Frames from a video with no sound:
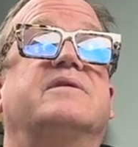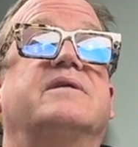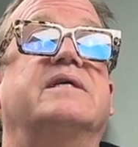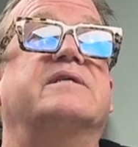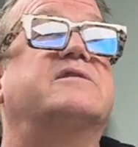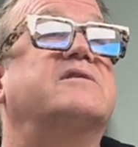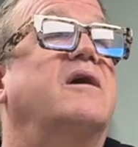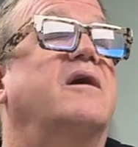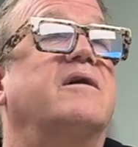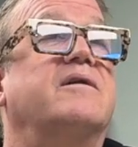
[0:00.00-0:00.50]

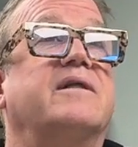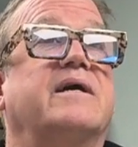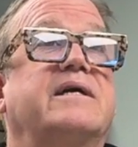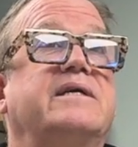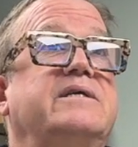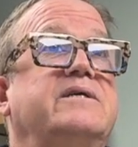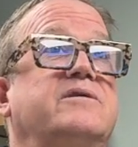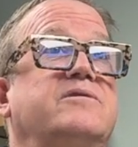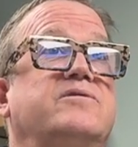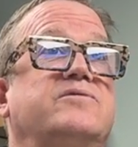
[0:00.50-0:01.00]
It's all I
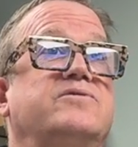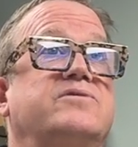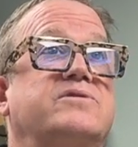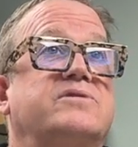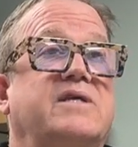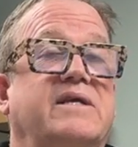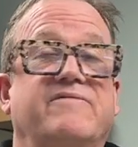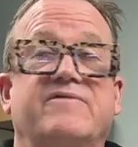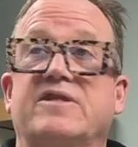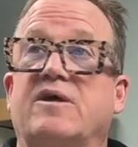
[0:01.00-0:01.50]

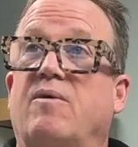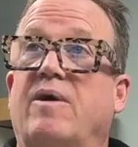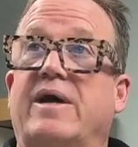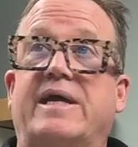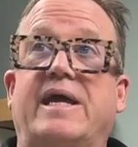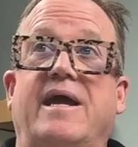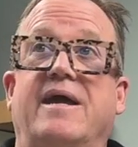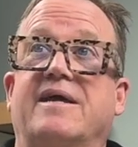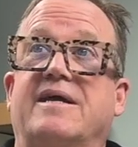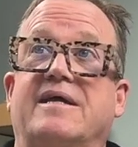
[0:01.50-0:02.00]
use, even though I
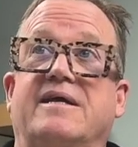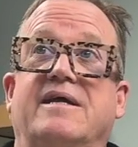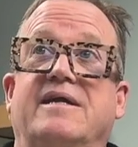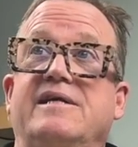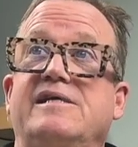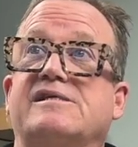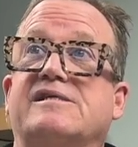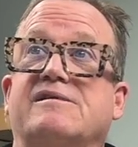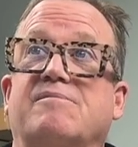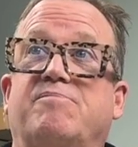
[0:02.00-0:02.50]
can't get
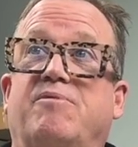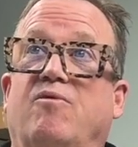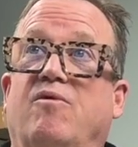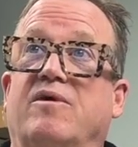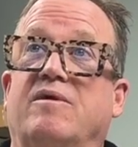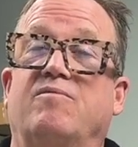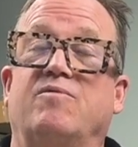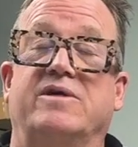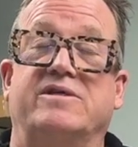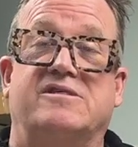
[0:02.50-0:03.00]
any
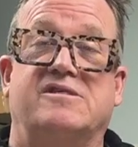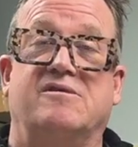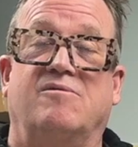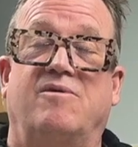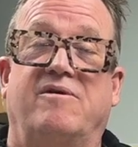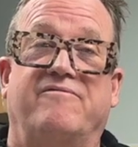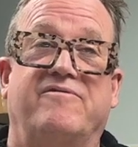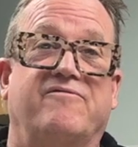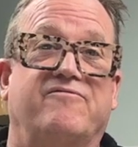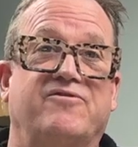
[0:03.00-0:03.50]
support
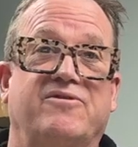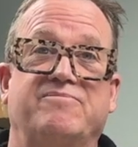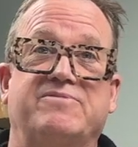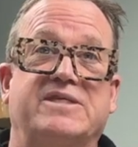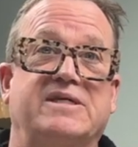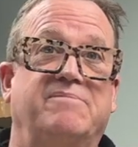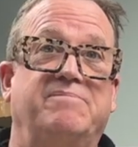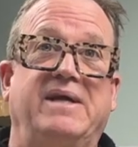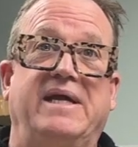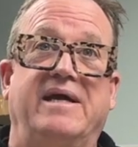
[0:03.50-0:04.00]
whatsoever from
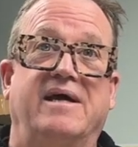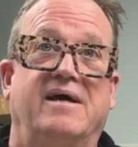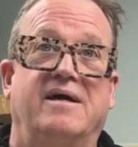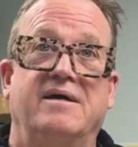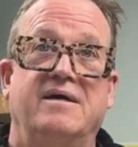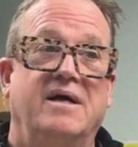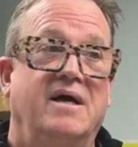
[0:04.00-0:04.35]
Tamiya.